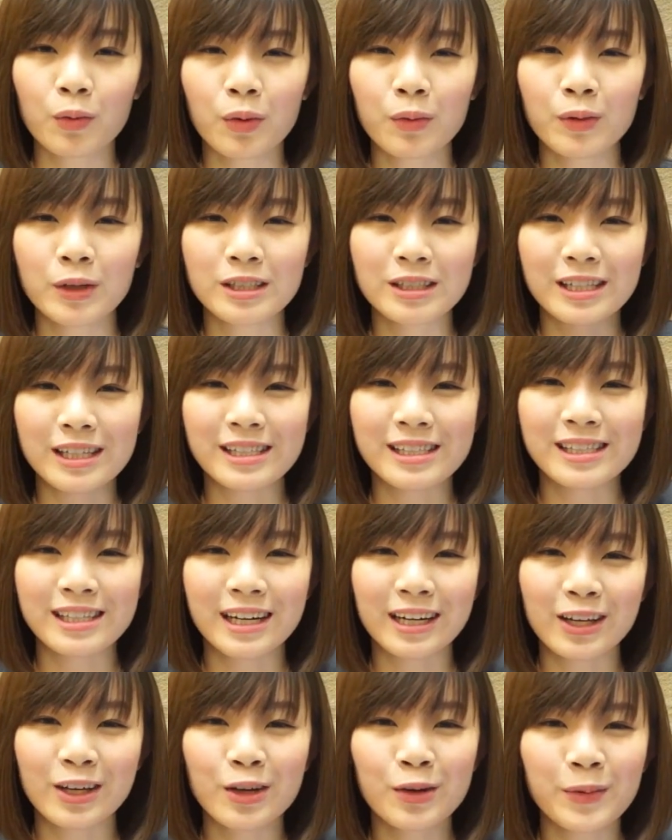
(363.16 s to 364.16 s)
we would just
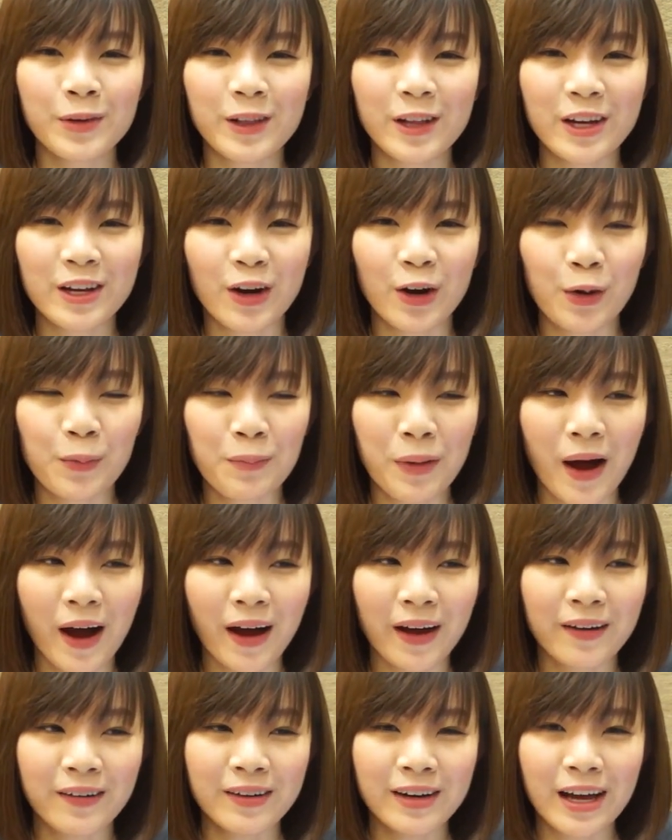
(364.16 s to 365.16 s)
accumulate our
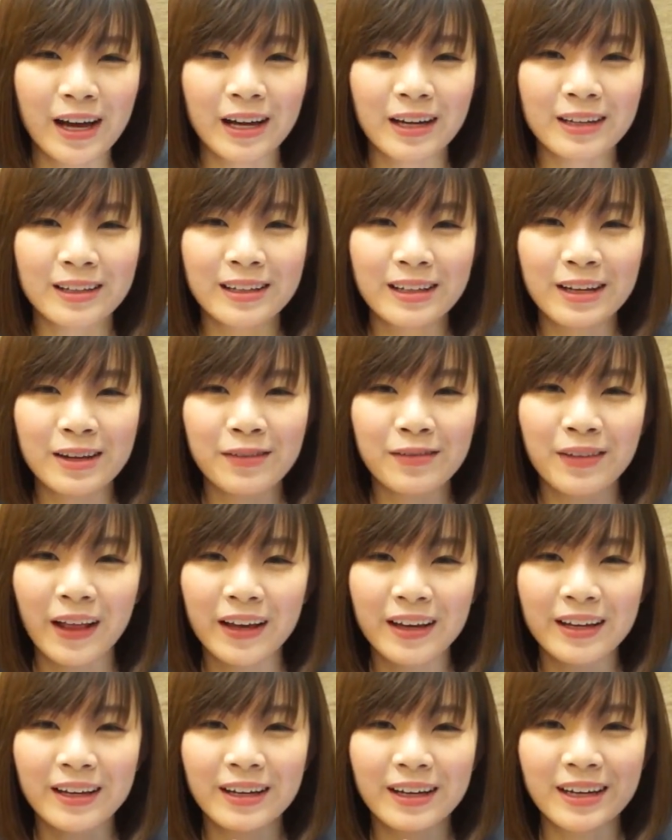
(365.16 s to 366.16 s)
pile and leave
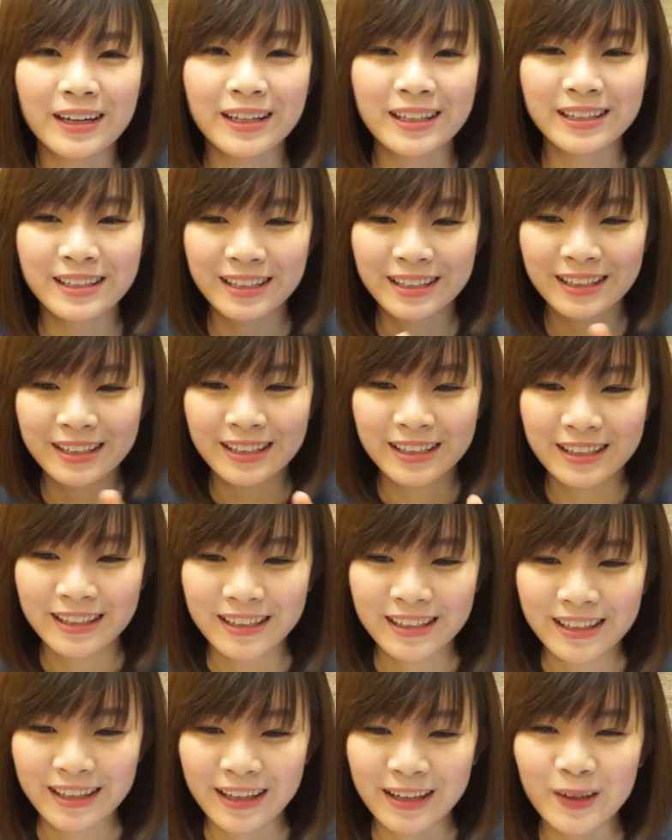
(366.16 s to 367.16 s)
a
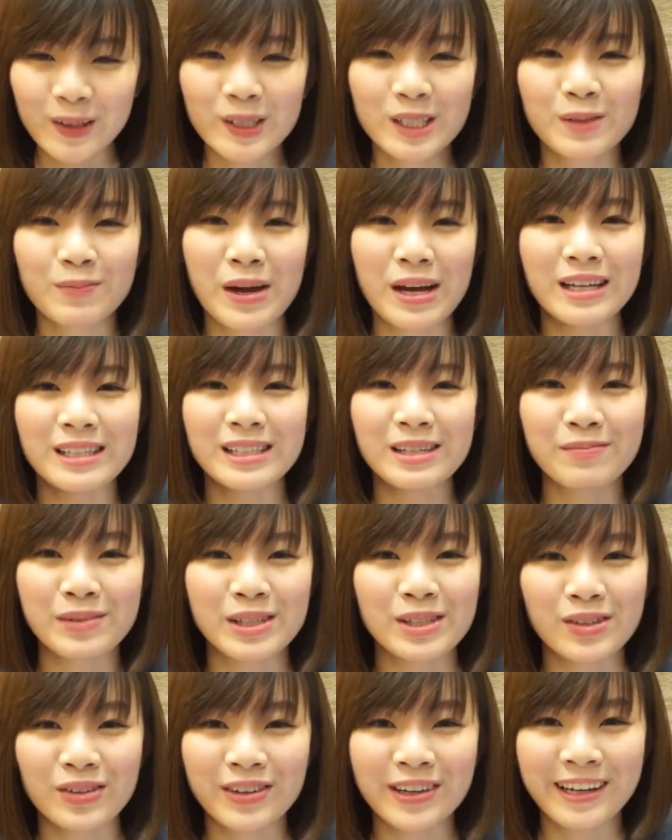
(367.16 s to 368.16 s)
little space in
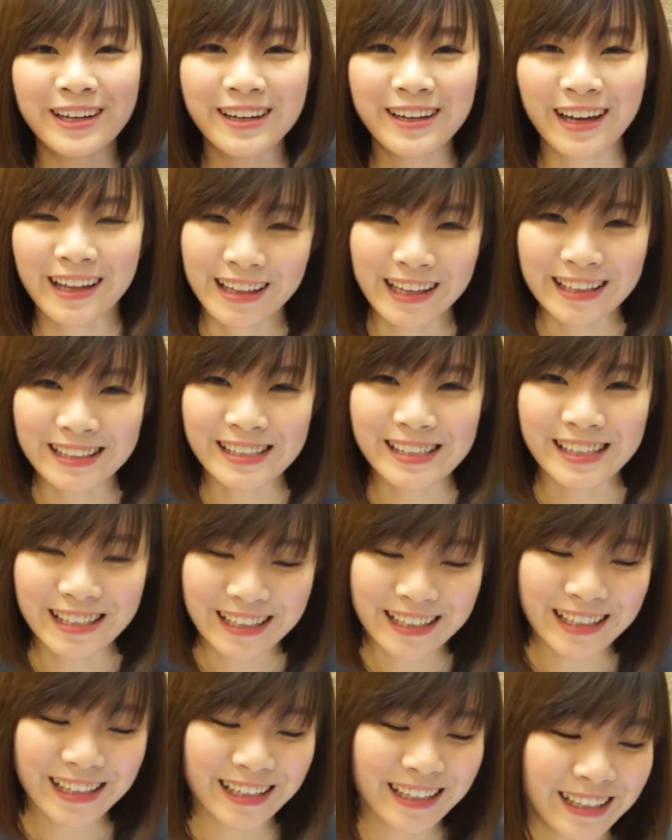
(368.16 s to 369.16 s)
between, and that's
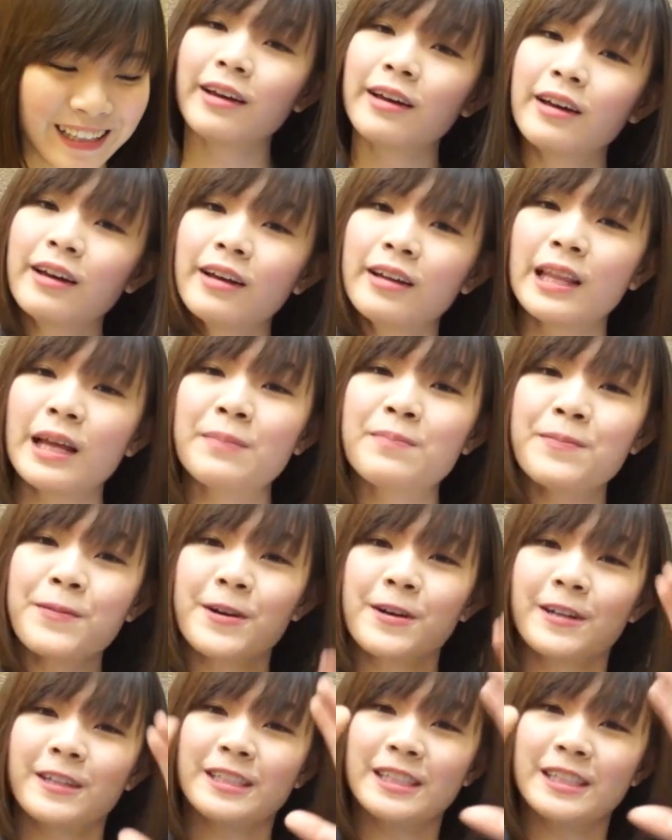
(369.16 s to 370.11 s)
it. Number